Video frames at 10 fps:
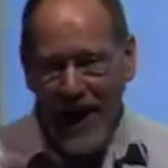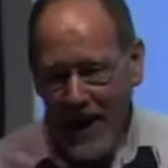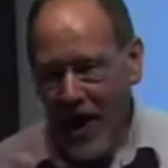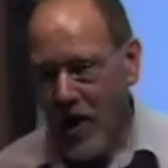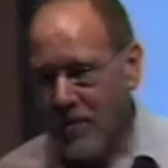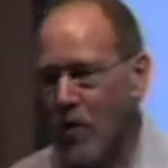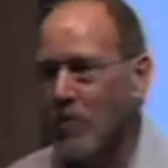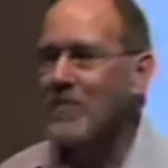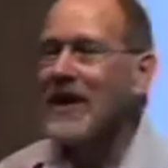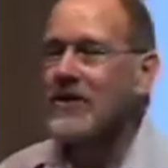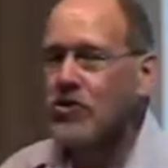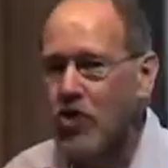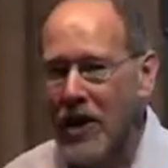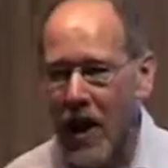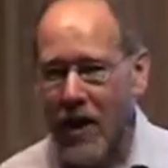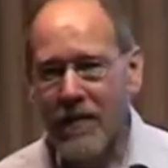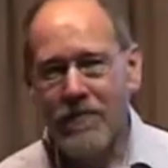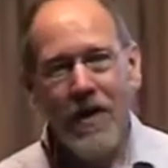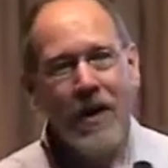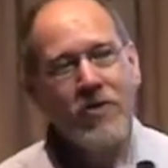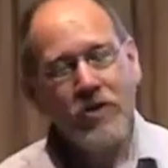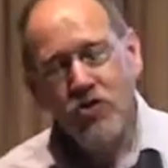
any kind of problem there's a trigger. The